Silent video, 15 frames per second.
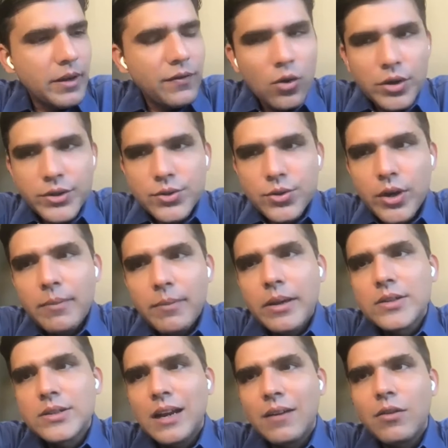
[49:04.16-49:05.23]
GPT-4 is today,
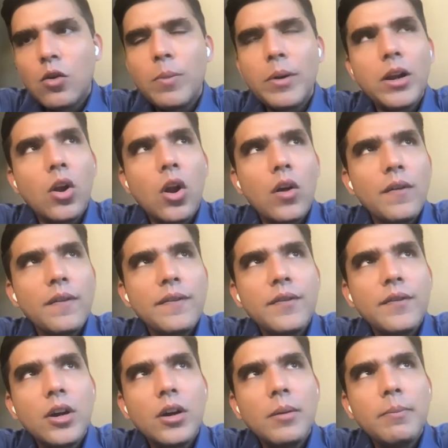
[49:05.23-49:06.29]
because that will open a lot of
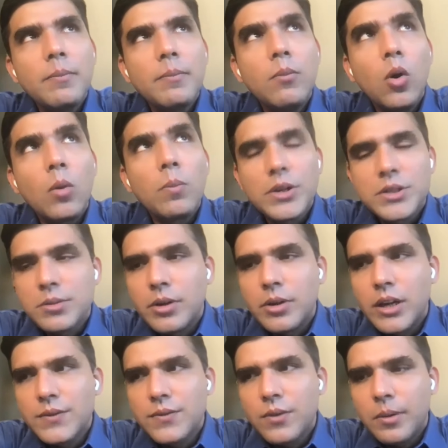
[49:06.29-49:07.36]
uh, more
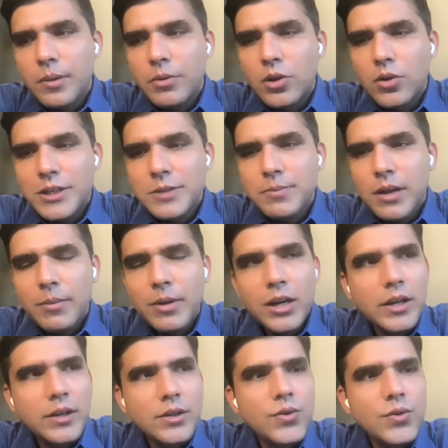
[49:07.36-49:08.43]
possibilities for people to
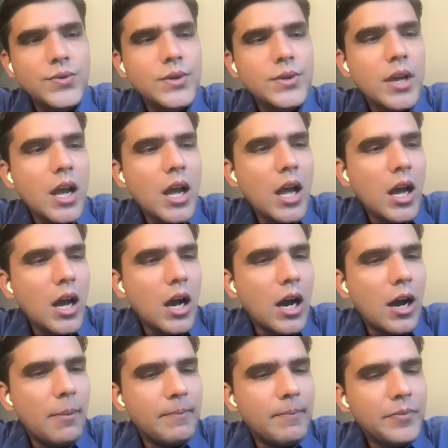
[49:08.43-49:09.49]
experiment and use.
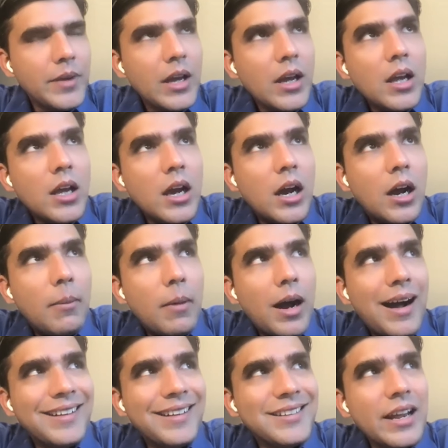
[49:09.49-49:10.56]
Um, uh,
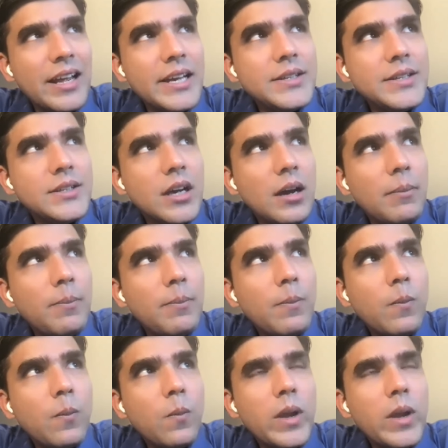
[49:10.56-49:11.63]
other is uh,
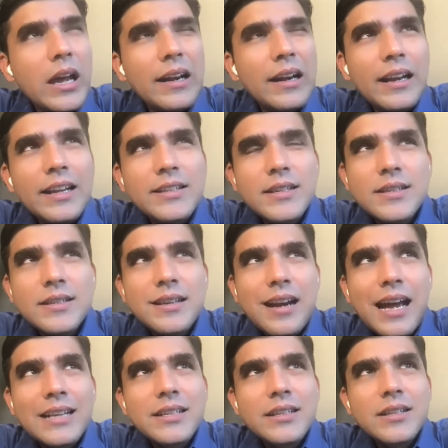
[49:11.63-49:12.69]
we are really just
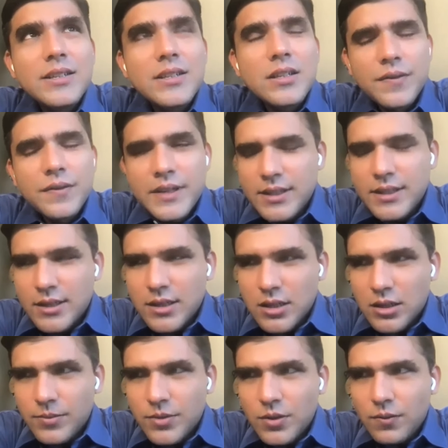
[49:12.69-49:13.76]
scratching the surface in
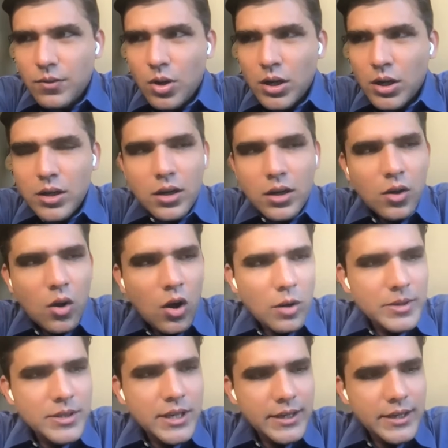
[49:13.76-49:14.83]
terms of what
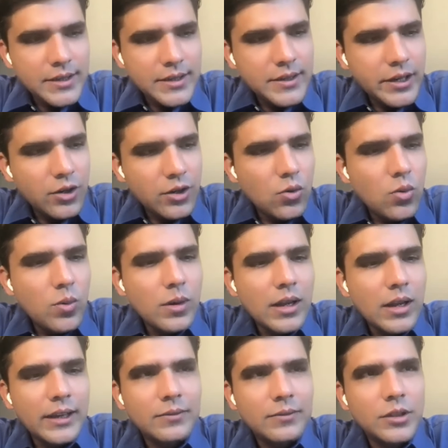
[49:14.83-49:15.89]
autonomous agents can do,
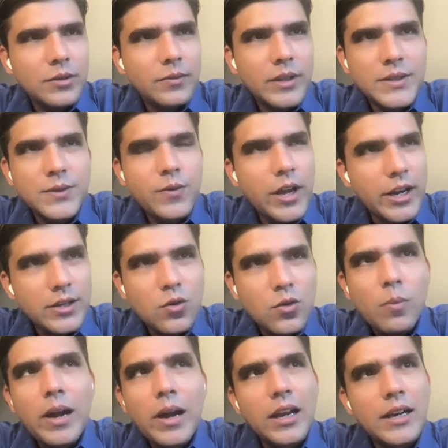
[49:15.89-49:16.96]
like with these various
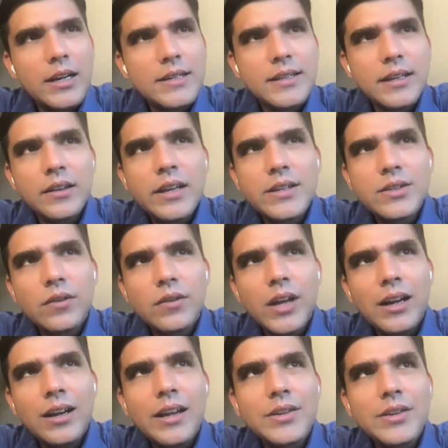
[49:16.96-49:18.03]
co-pilots and things of
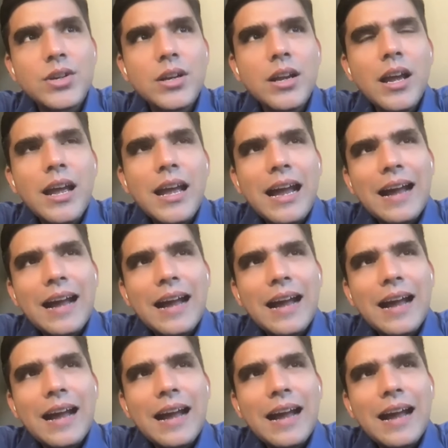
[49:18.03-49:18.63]
that nature.